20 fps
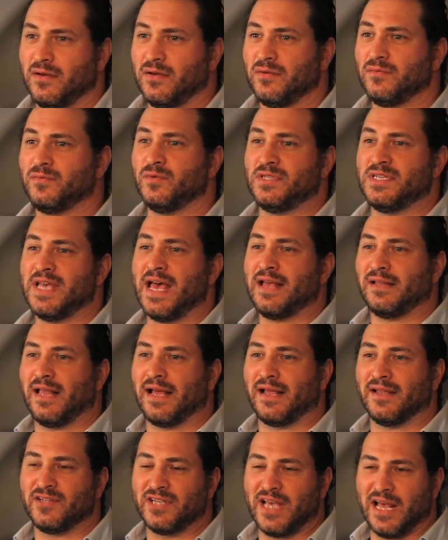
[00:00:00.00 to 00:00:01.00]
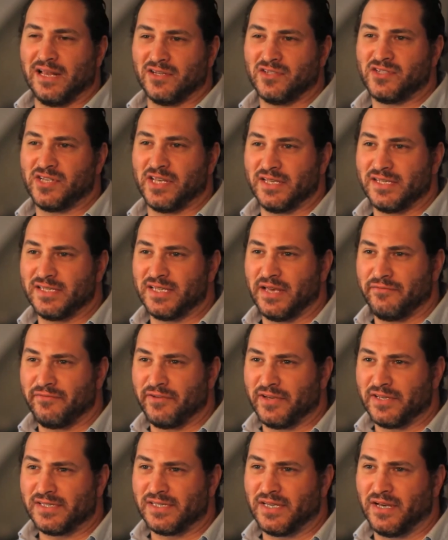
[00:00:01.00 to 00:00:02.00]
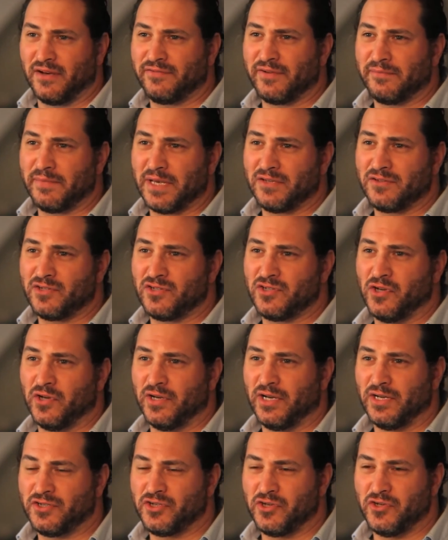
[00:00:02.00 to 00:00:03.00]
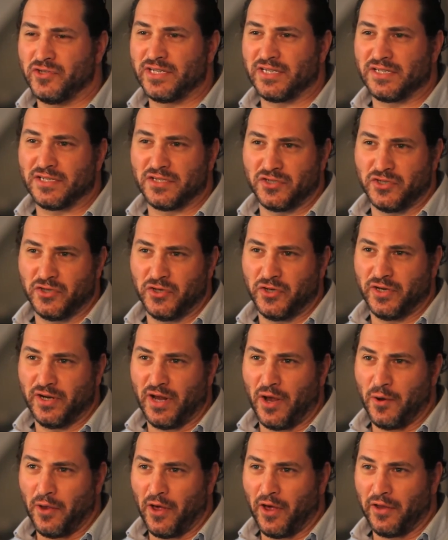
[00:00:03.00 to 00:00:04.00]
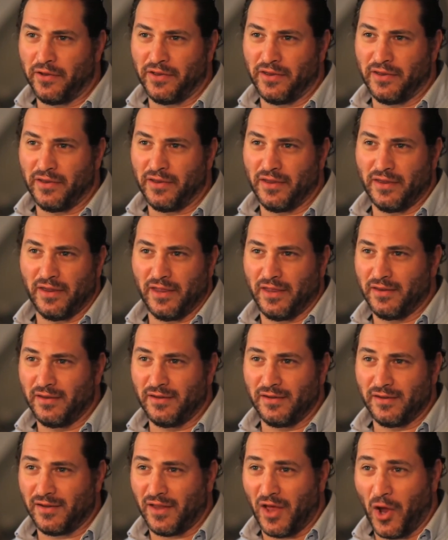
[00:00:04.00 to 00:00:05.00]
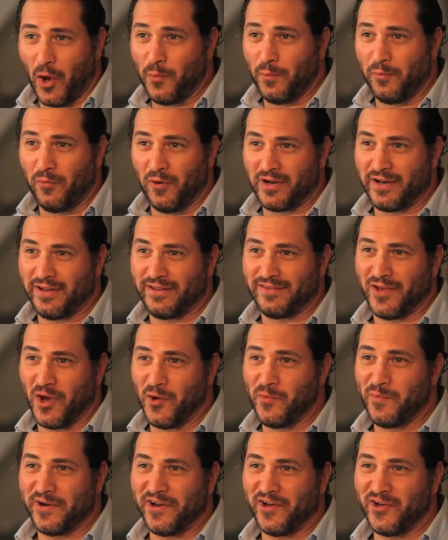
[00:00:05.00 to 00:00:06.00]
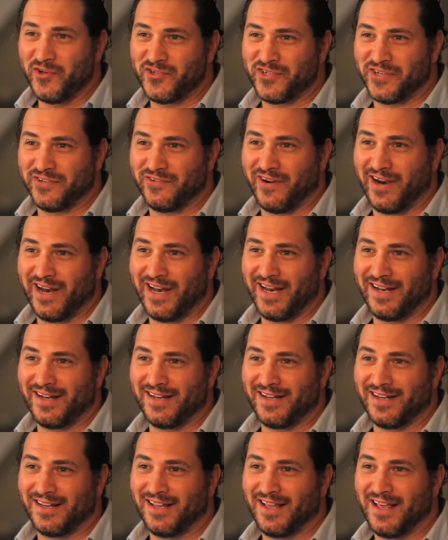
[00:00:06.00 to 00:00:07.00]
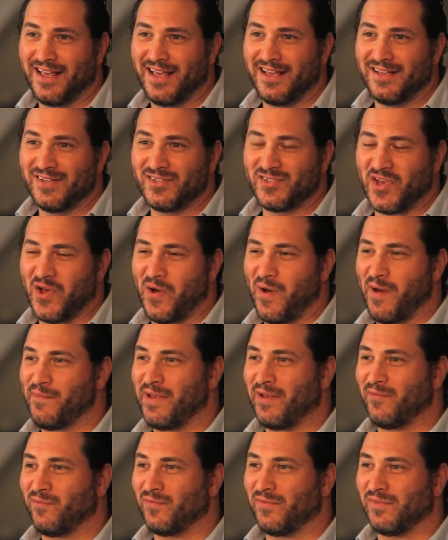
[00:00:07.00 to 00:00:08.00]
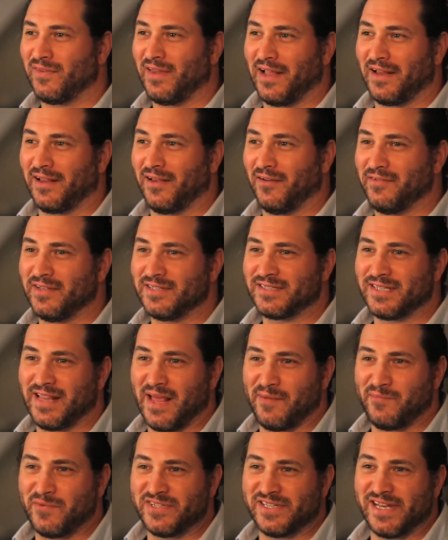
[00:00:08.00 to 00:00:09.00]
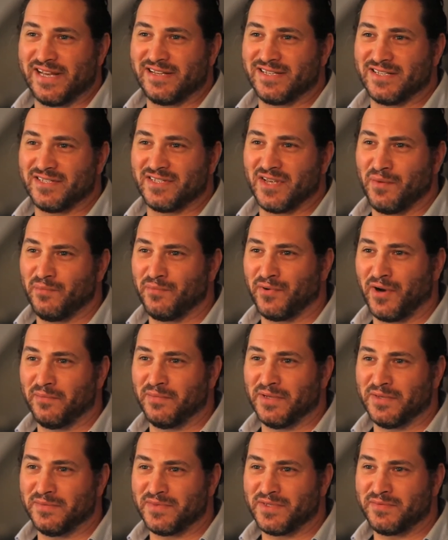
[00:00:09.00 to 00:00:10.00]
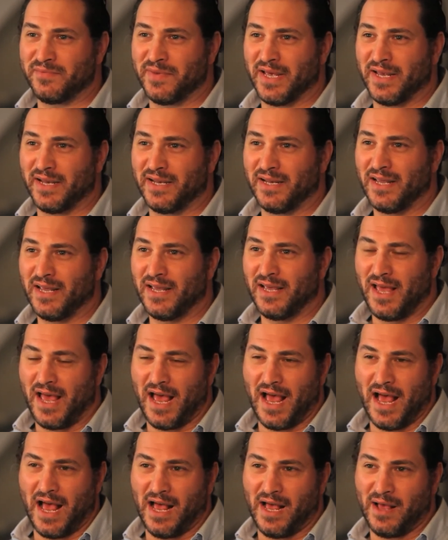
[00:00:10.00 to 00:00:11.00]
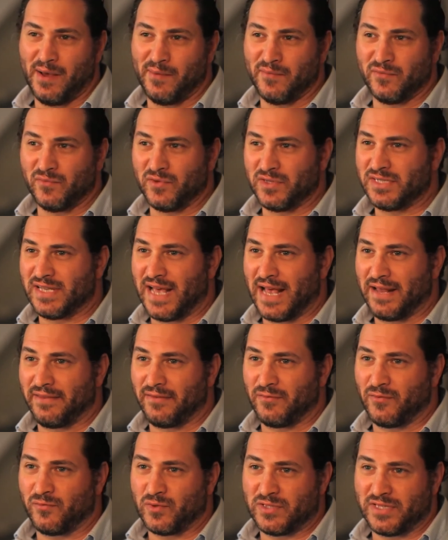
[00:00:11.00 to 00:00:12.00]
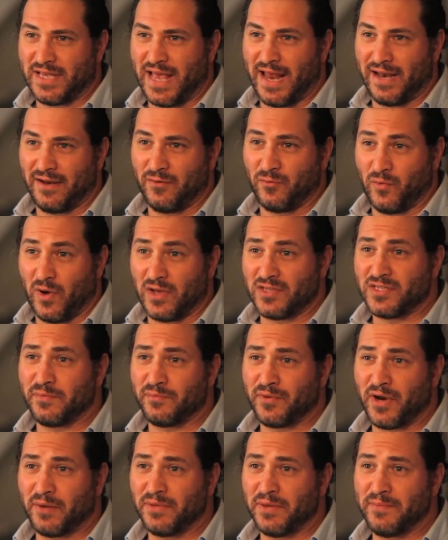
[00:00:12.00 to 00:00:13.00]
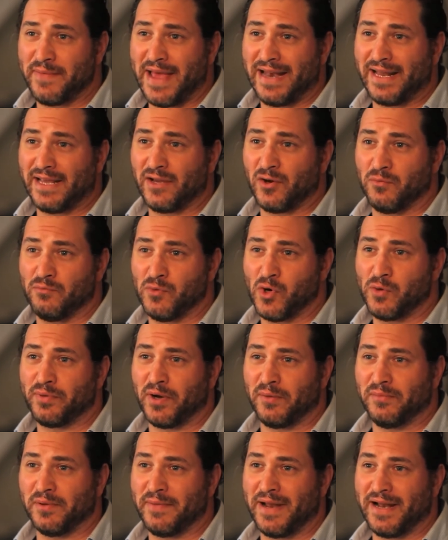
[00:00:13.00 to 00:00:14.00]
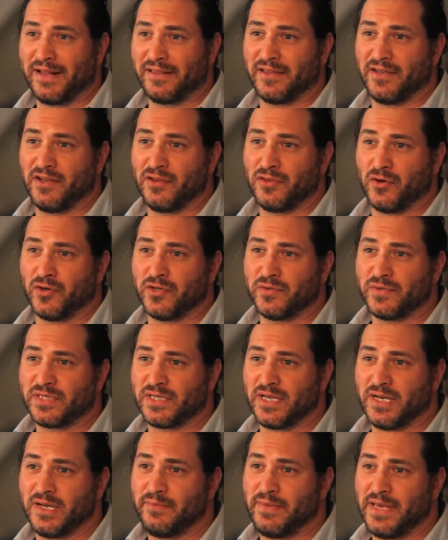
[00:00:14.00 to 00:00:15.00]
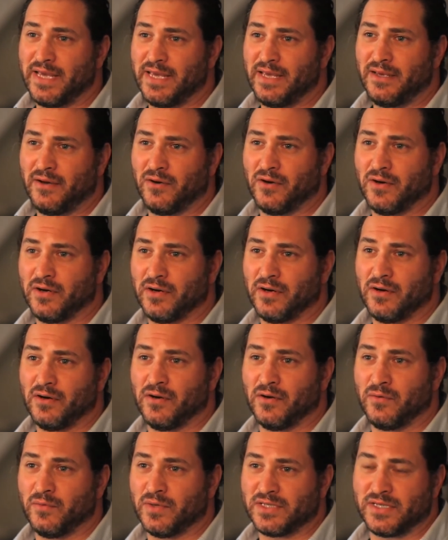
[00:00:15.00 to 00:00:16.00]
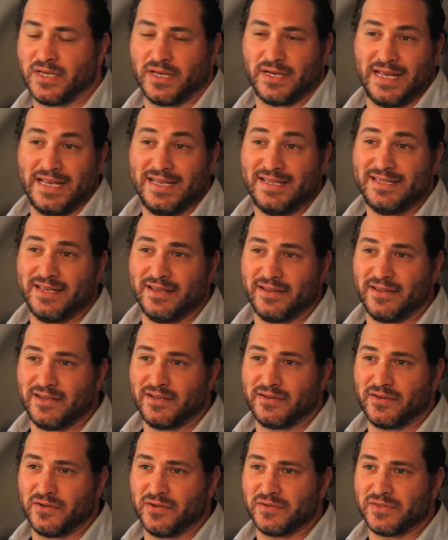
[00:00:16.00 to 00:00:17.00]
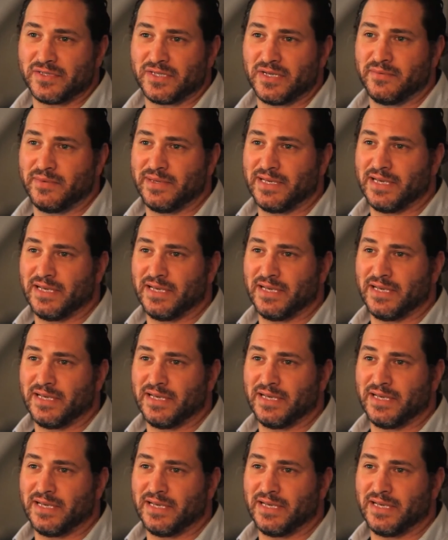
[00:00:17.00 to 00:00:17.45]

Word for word: Was that like a challenge that you set for yourself? I mean, shooting, choosing to shoot on the what is open ocean, right? Yeah. So I mean, like obviously that presents its own problems, but um, was that was that was it problematic or more problematic than you thought it was going to be, or or was it easier than you thought it was going to be?